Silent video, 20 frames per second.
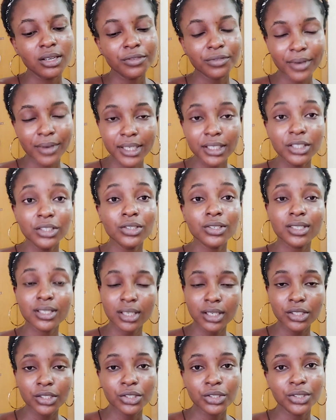Finding your
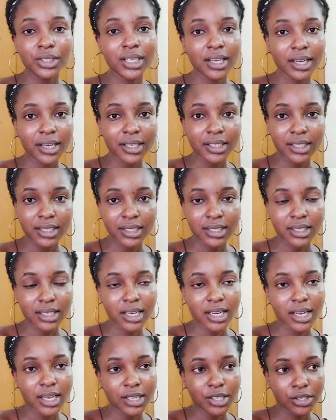skin tone here in
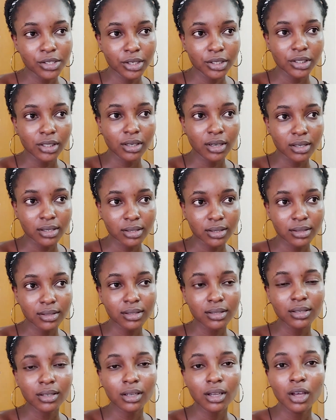India is such a hustle.
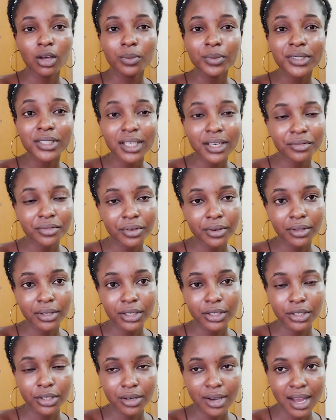So come with
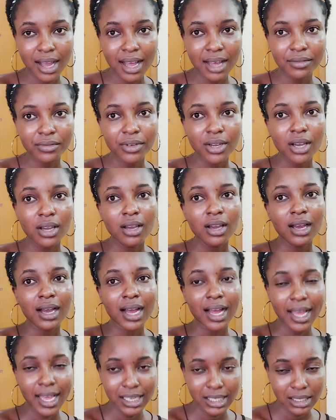everything you have,
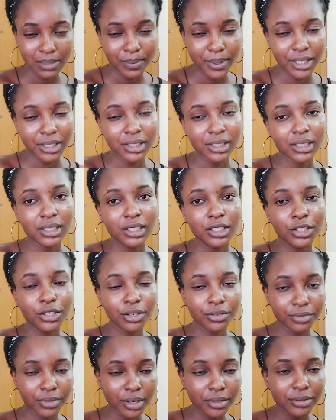especially your
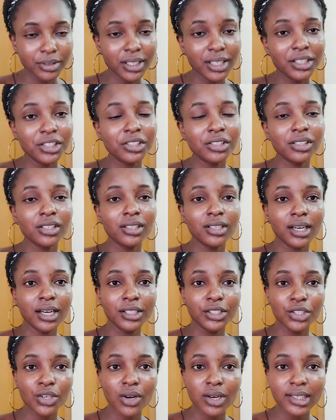foundation
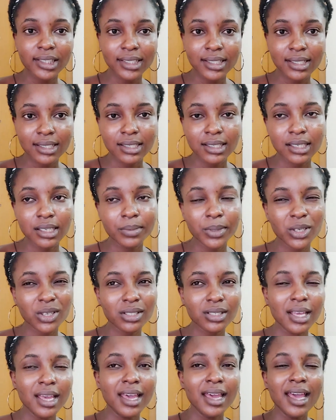and your concealer,
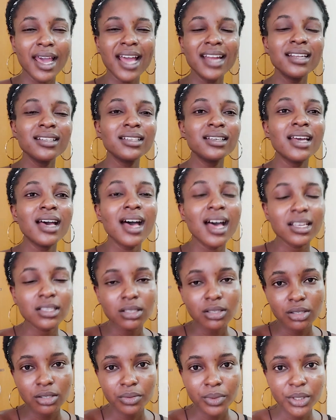because anything that has
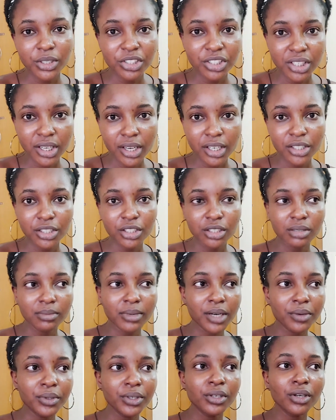to do with shade, you
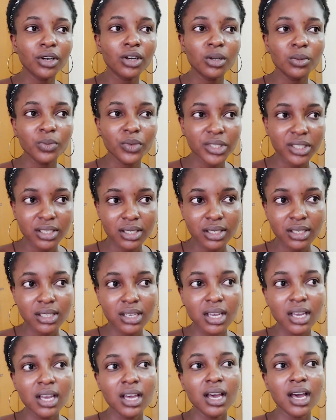might want to come with it.
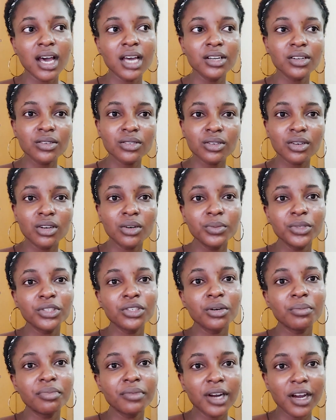And also come with
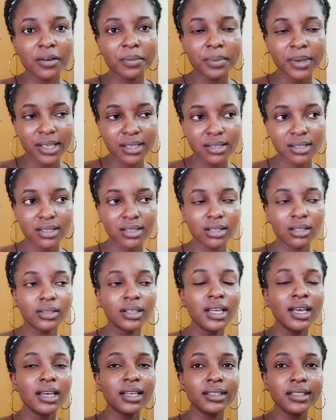your brow pencil.
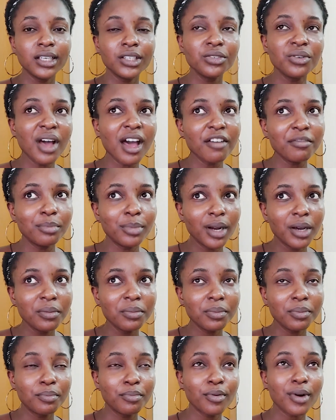They do have
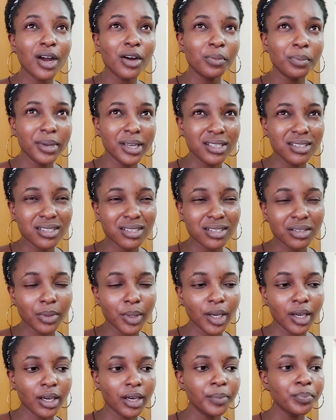brow pencil
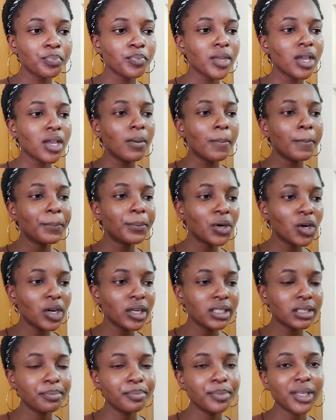here,
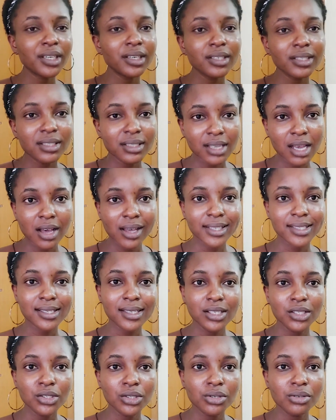but because our
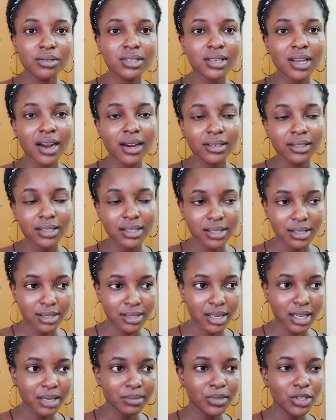skin tones aren't the
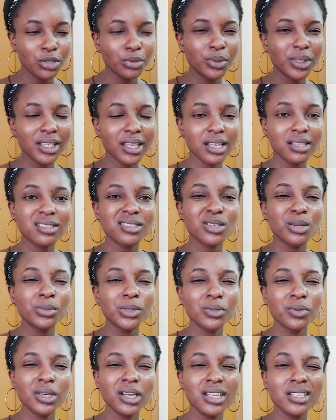same, you won't get
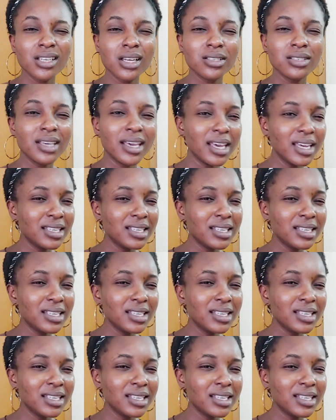something related to